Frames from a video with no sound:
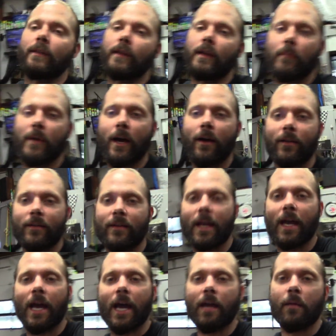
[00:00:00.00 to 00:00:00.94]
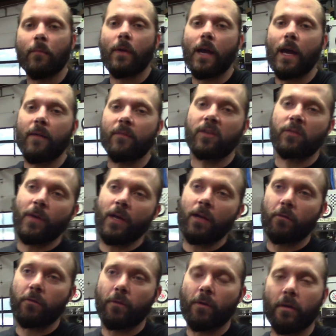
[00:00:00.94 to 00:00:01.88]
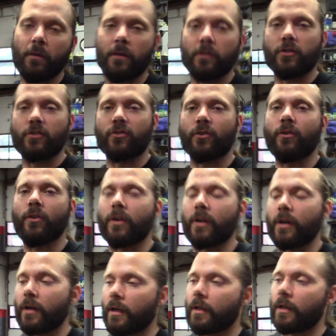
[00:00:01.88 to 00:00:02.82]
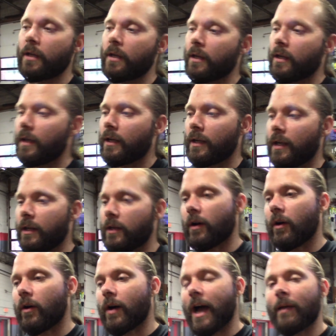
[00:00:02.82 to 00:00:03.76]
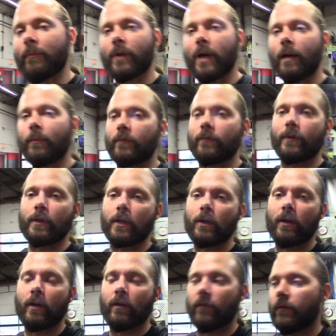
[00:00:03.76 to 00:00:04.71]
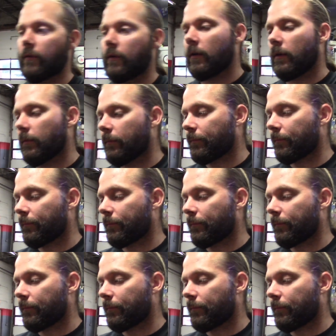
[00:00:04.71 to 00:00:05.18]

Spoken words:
the amount of time I've spent in front of this drawer, you know, I probably could have,